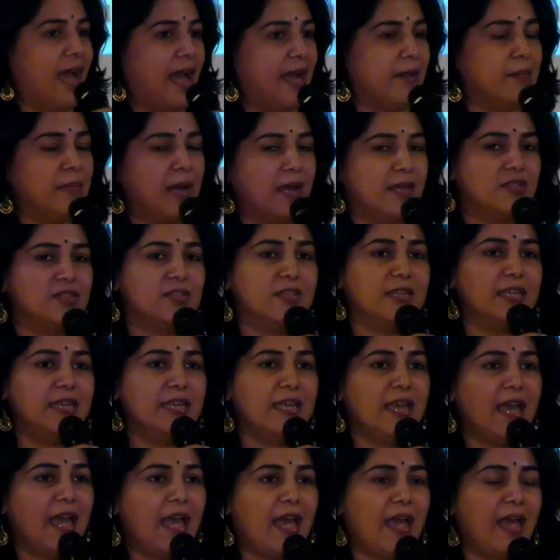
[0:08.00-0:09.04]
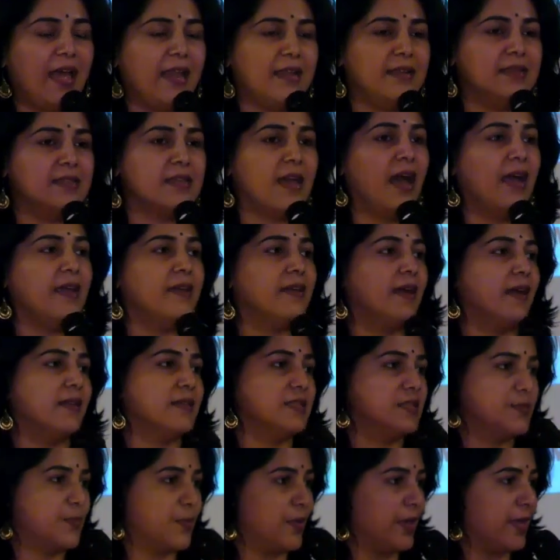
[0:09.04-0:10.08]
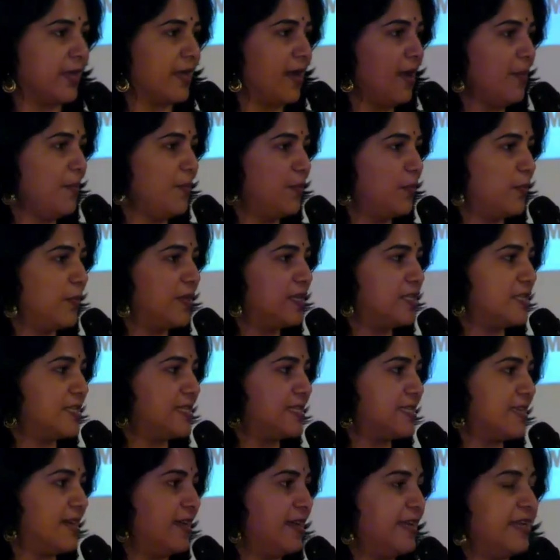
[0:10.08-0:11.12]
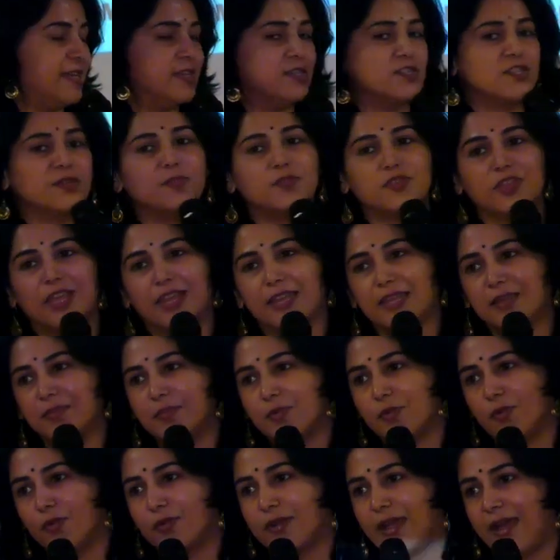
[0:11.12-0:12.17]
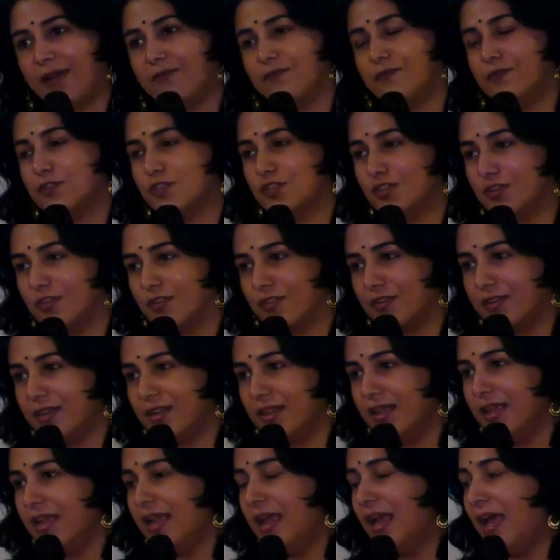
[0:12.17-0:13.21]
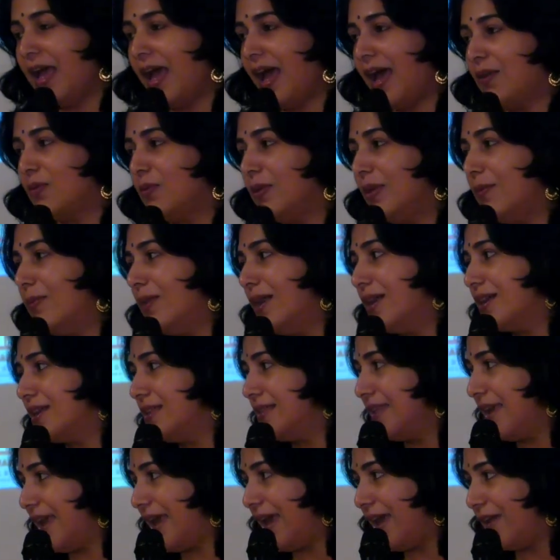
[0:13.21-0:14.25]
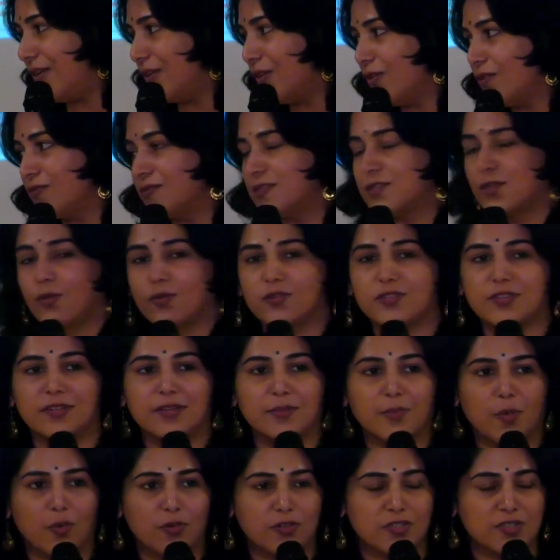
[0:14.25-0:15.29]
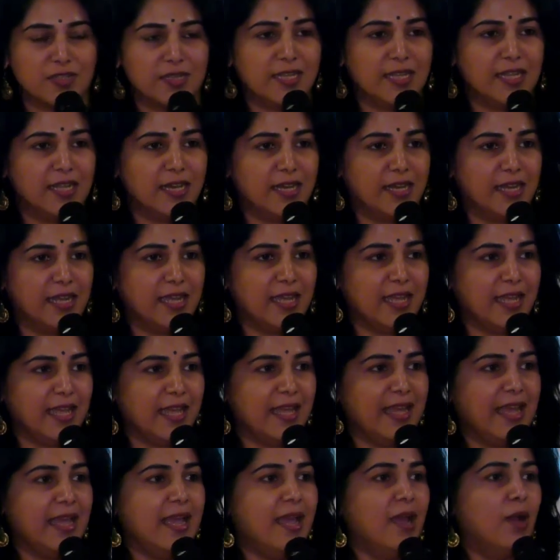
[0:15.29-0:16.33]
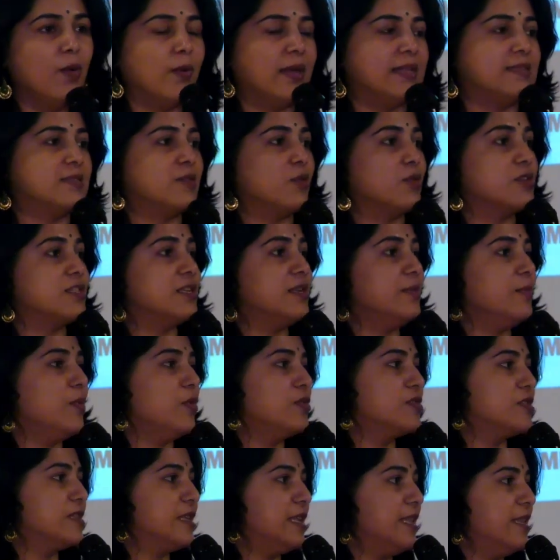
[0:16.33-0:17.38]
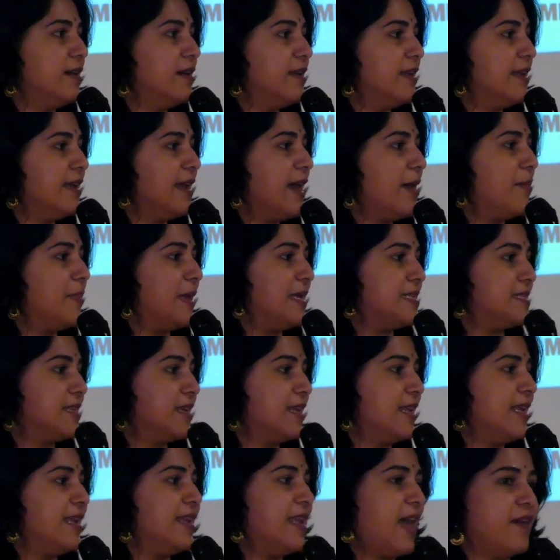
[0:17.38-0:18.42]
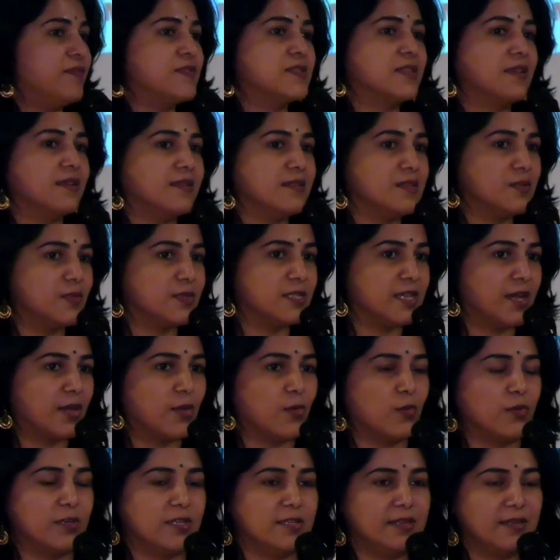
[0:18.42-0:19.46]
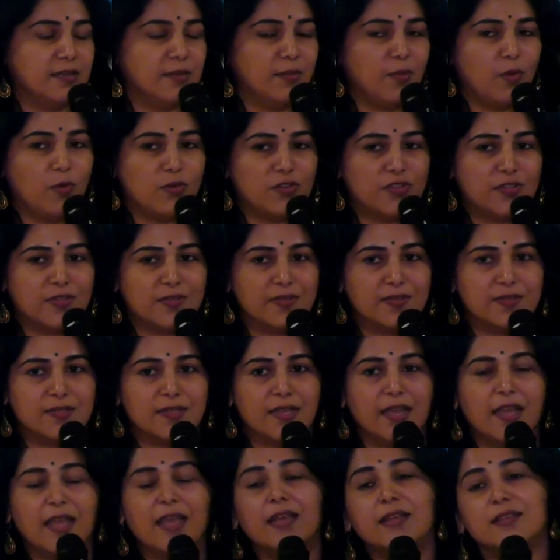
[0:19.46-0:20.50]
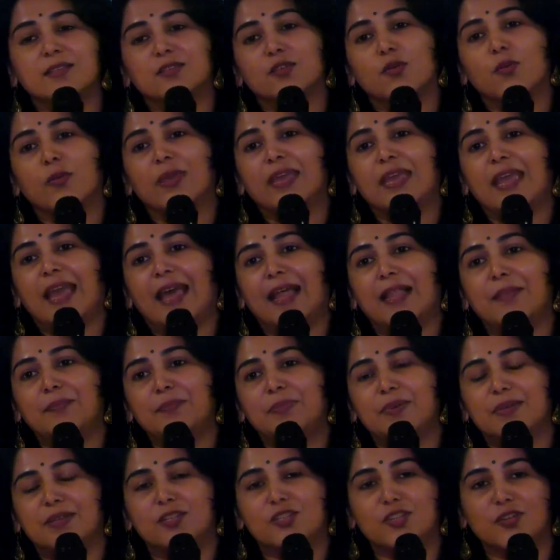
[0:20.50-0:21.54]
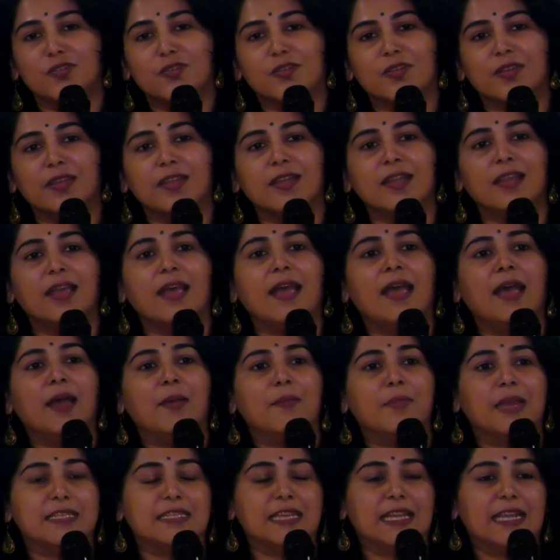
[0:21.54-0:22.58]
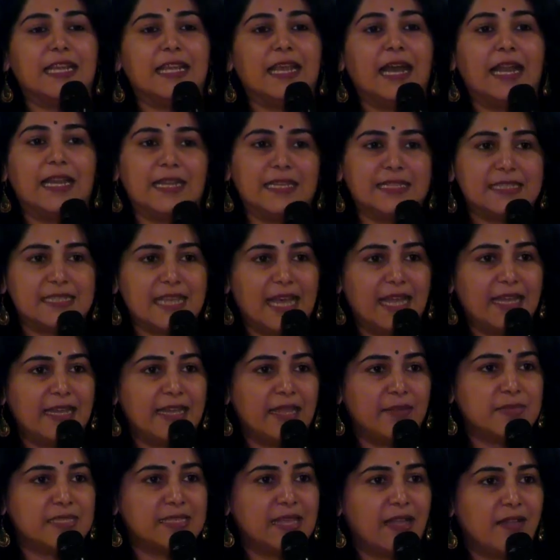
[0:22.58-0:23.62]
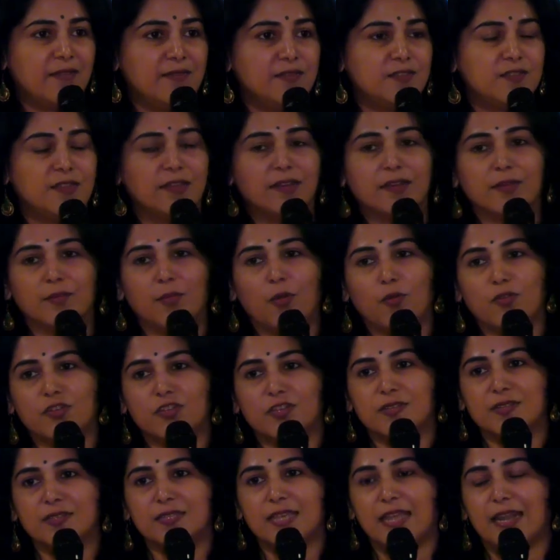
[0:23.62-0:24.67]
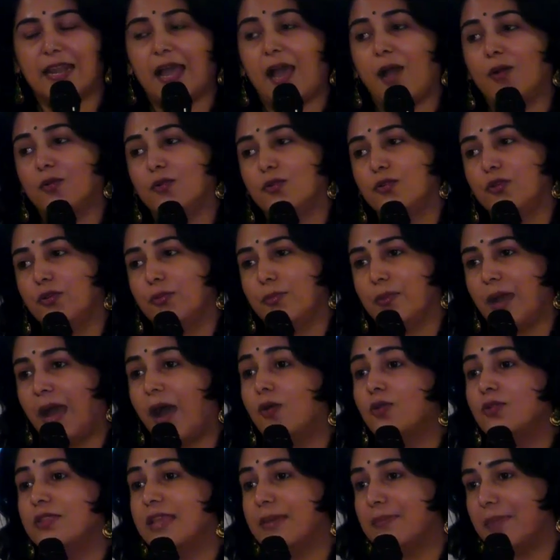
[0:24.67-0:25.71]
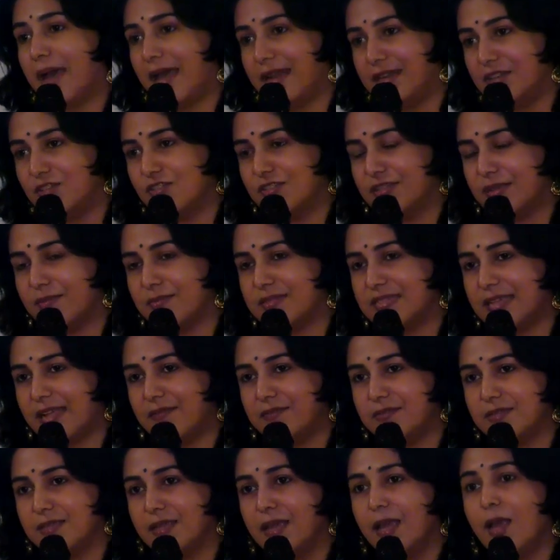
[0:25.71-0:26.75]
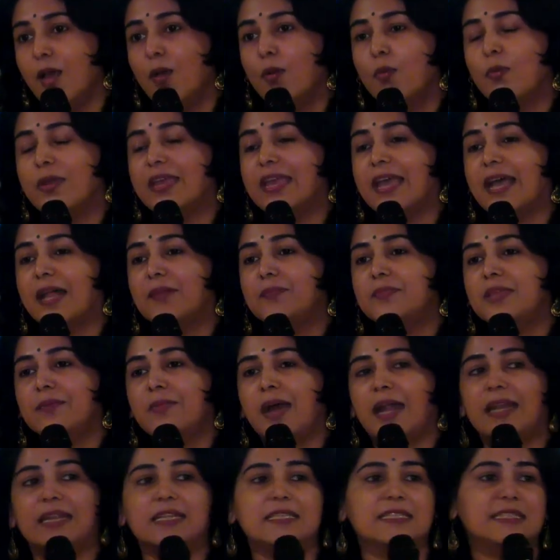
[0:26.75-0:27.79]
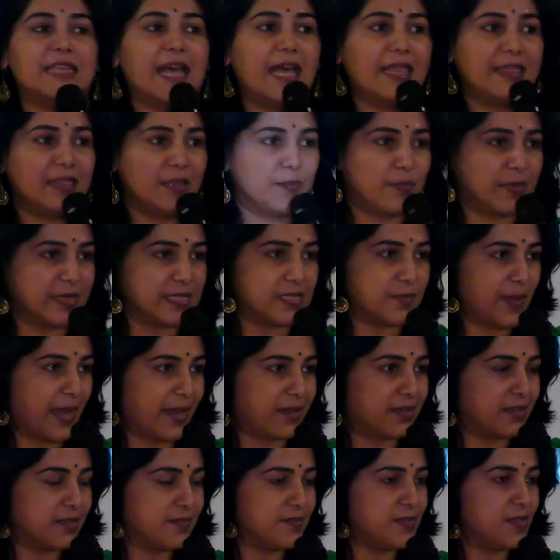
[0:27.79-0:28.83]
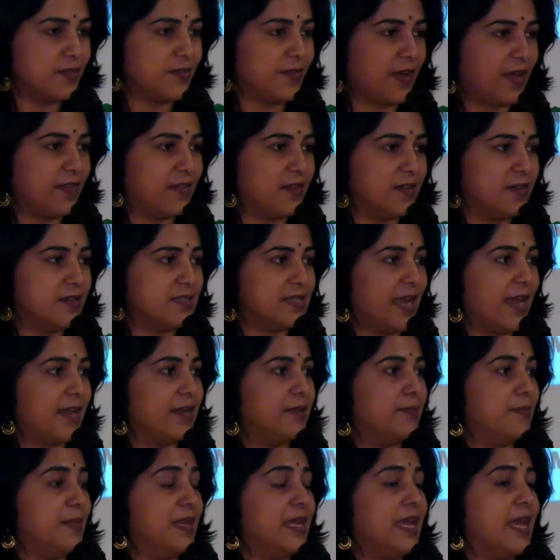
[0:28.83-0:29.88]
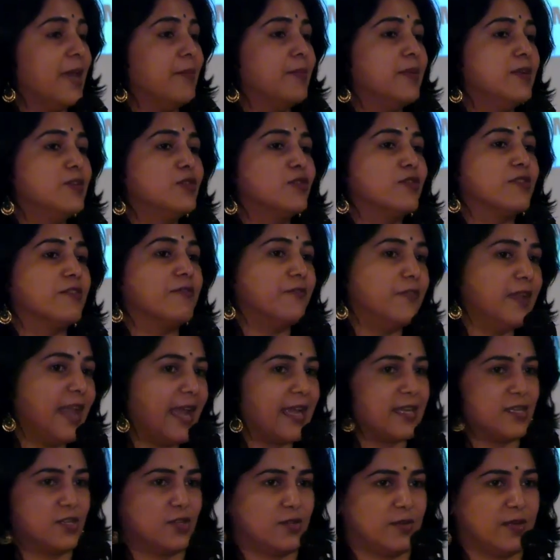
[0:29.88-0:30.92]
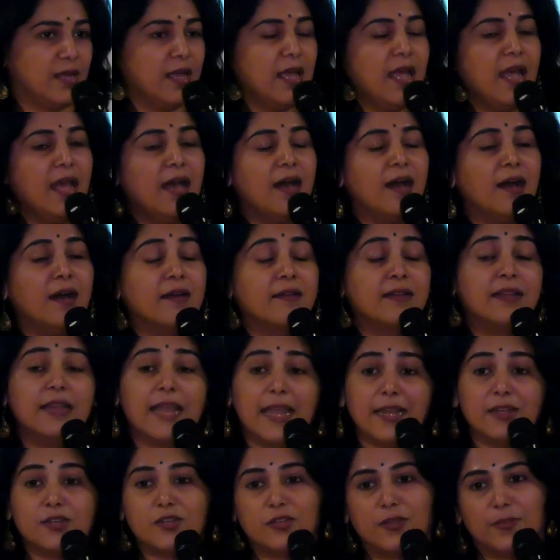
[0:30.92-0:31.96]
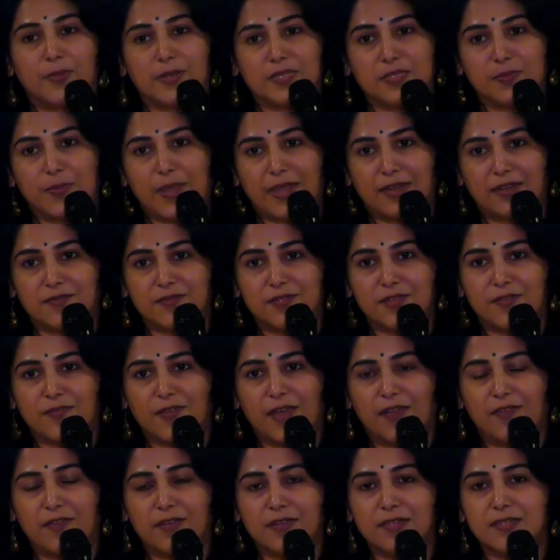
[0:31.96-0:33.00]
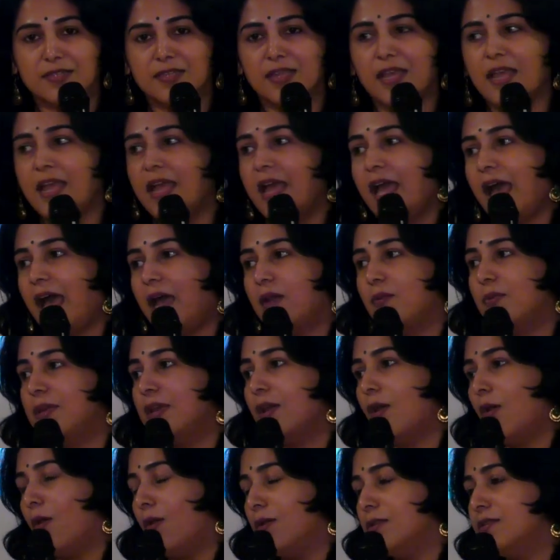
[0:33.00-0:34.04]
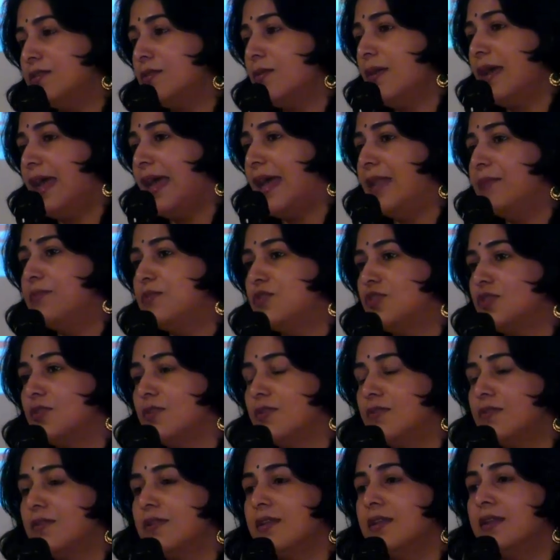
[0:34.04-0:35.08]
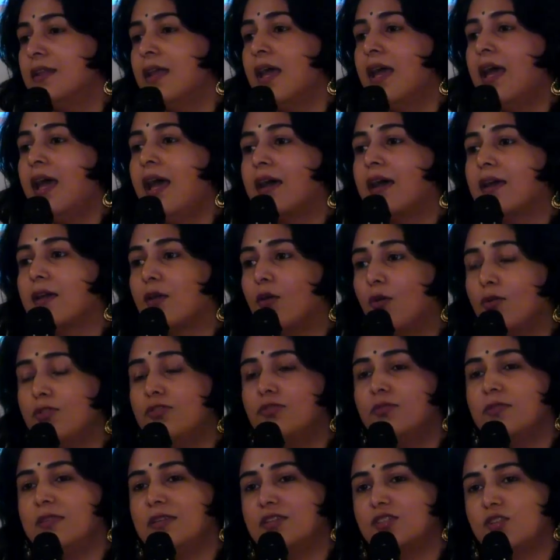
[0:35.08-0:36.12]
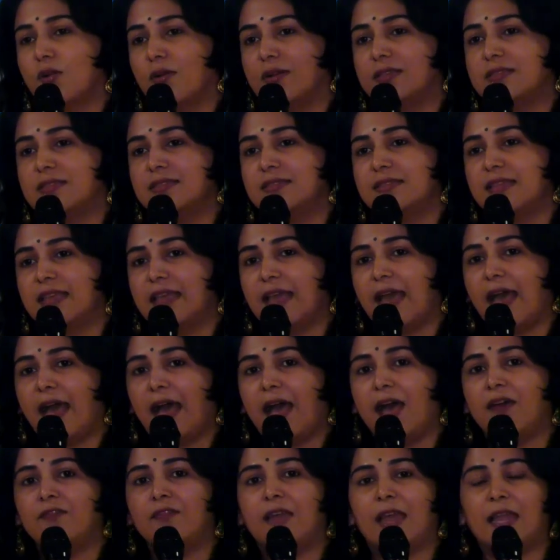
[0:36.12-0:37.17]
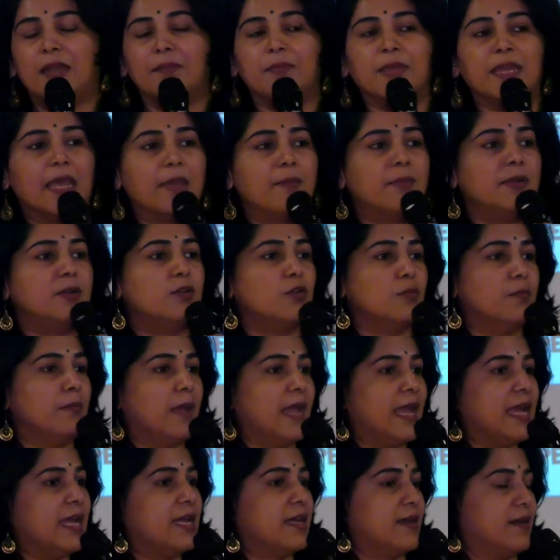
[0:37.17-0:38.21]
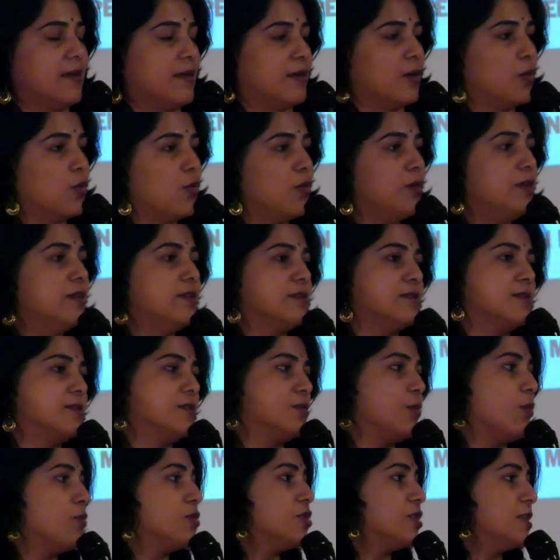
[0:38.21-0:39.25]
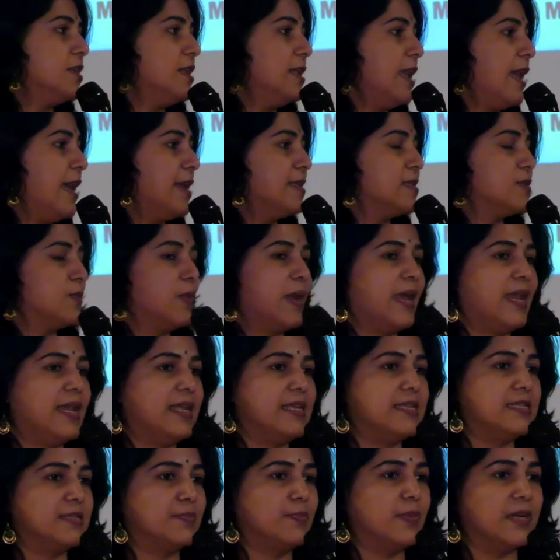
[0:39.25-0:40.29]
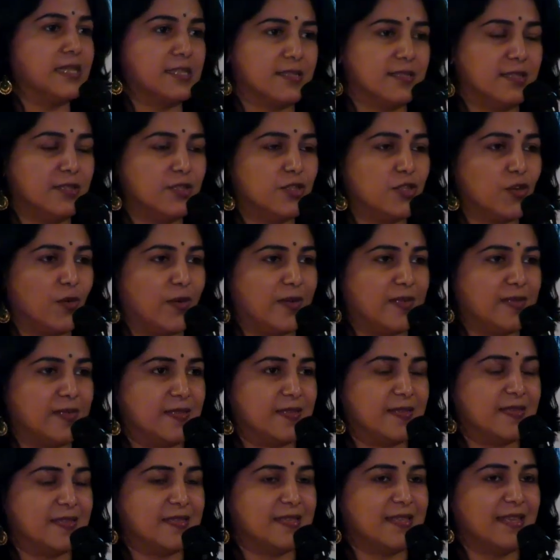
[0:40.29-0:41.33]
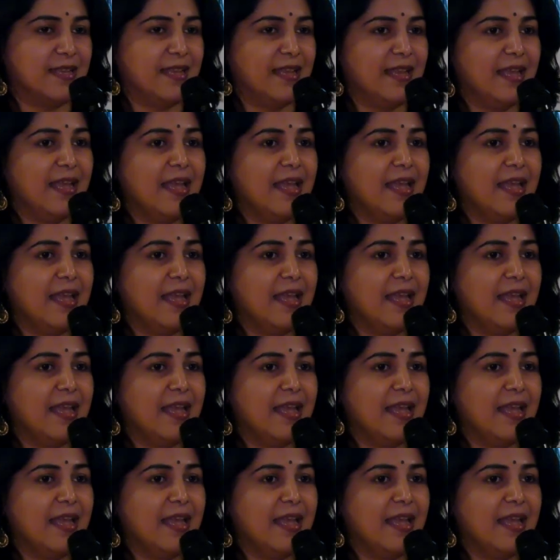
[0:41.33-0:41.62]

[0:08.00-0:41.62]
I'm Anjali and I run SpringUP, which is a leadership training program for children. And we work in the area of social emotional learning. Well, social emotional learning are basically life skills which are rooted in emotions. So we help children basically understand themselves, their emotions, and how do they manage themselves. We help them understand the perspectives of others and be able to relate to the perspectives of others. And we also help children go through the choices they have and be able to make good social as well as personal choices.